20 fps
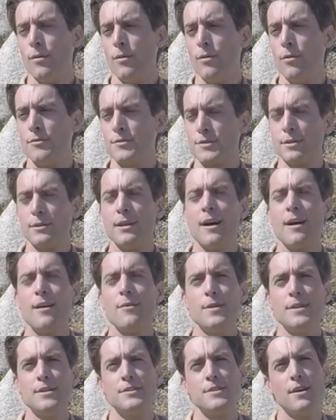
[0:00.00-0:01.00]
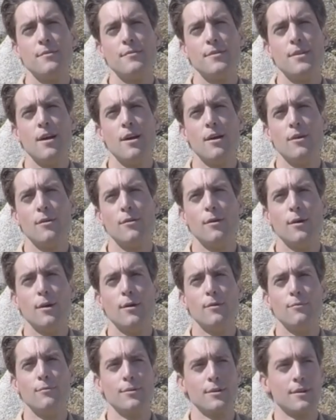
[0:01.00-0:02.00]
There's a lot we don't know
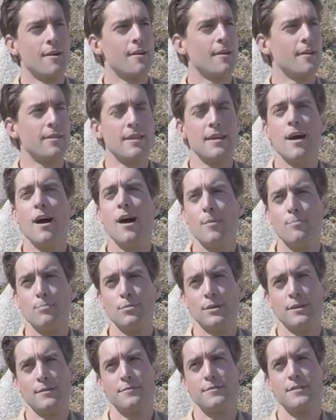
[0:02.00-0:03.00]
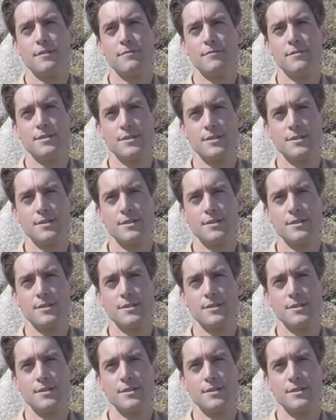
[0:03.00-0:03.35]
regarding the uplift of the